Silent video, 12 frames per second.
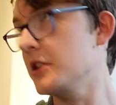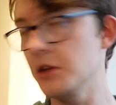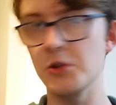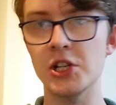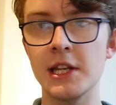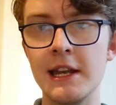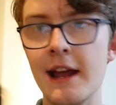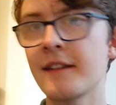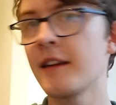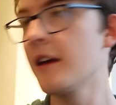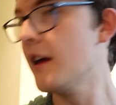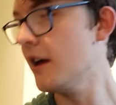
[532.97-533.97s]
usually
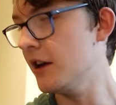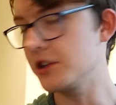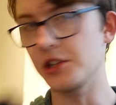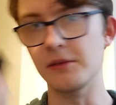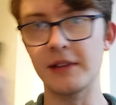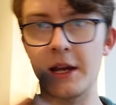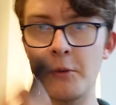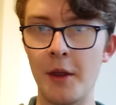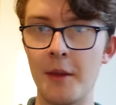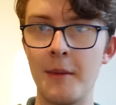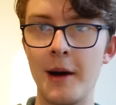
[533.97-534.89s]
Nat. She'll take one of the